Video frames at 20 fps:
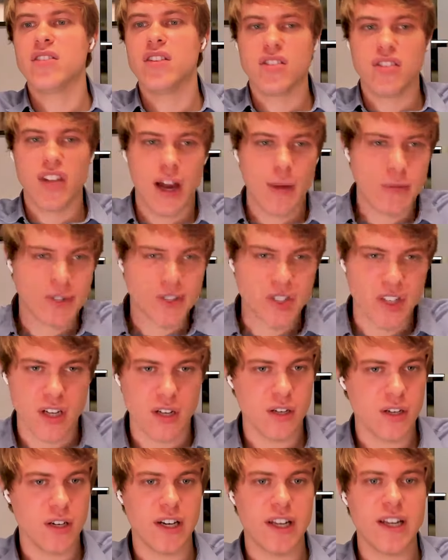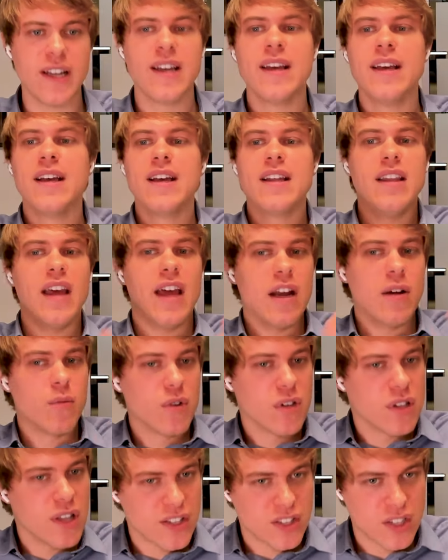and cybersecurity, then
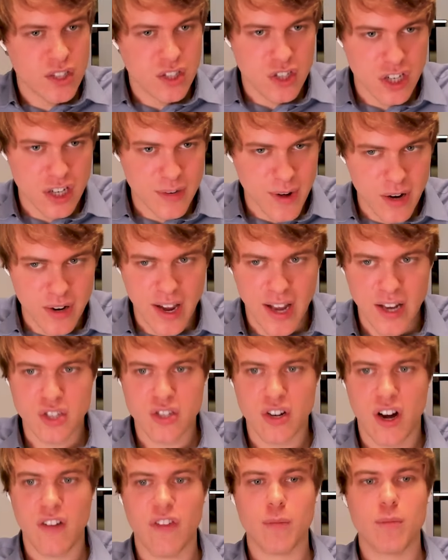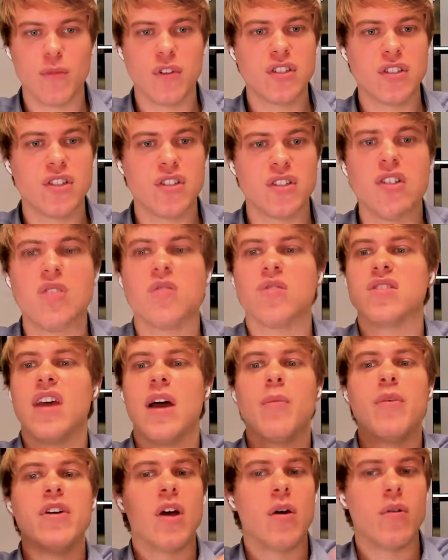we're less concerned about catastrophic malicious use.
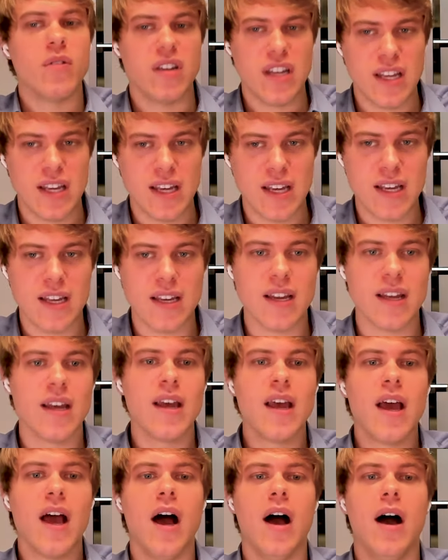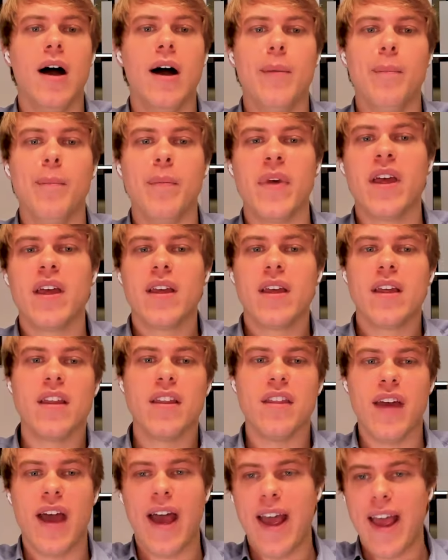Then we don't need um,
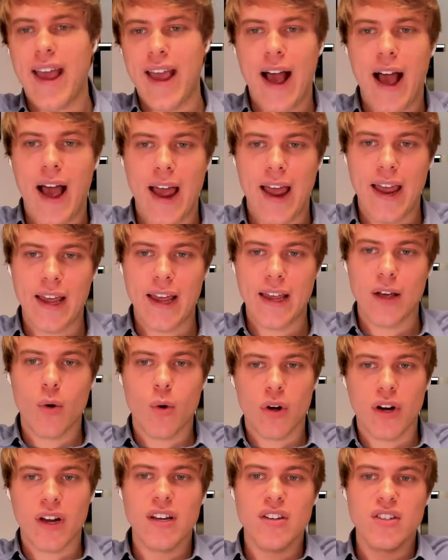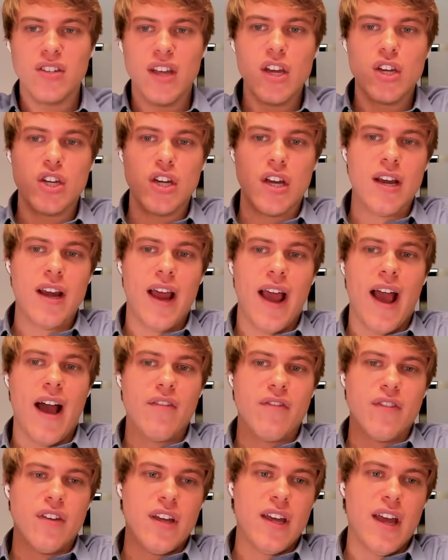that AI organization
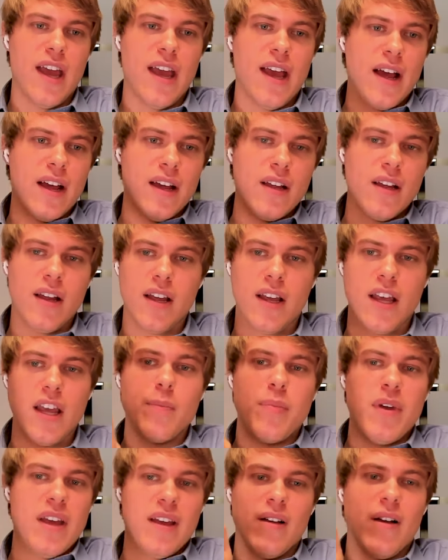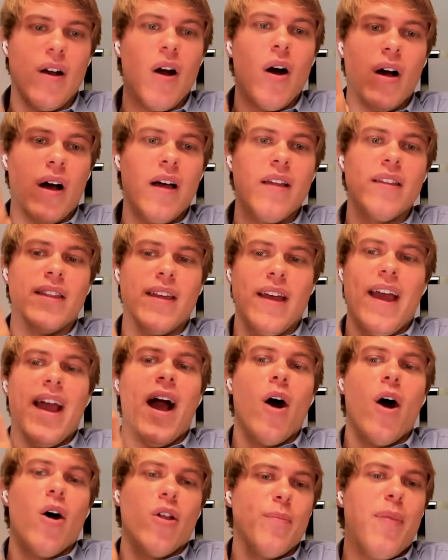having AI keeping the,
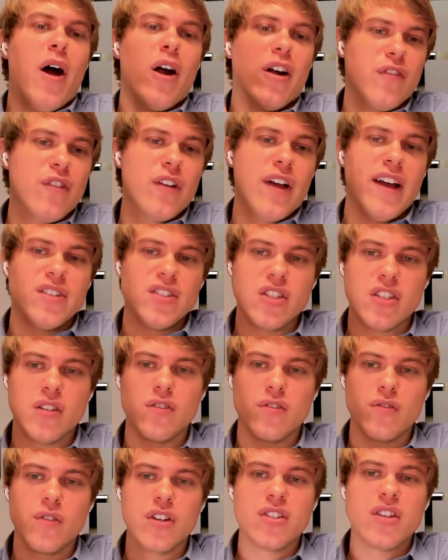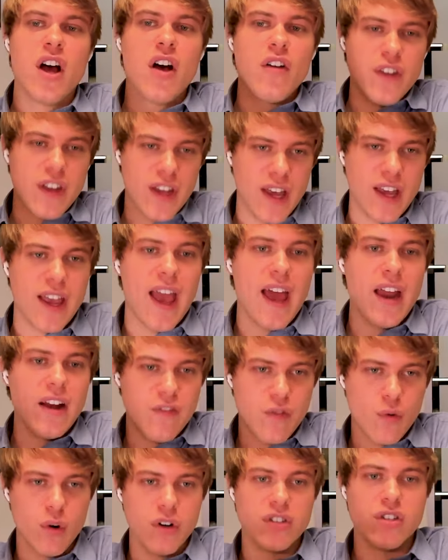all the powerful AI systems for itself, it, it can
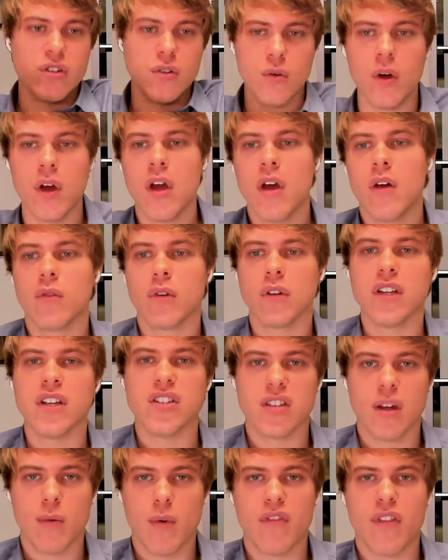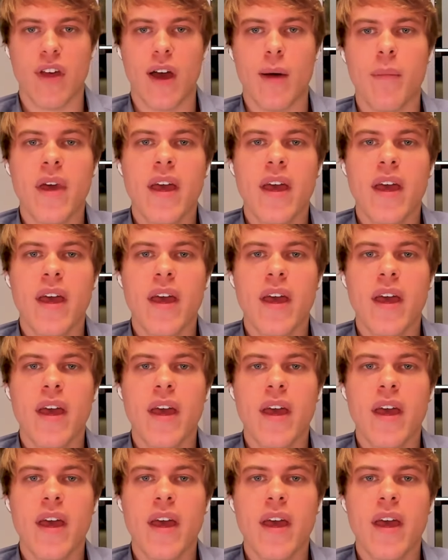afford to release some of them.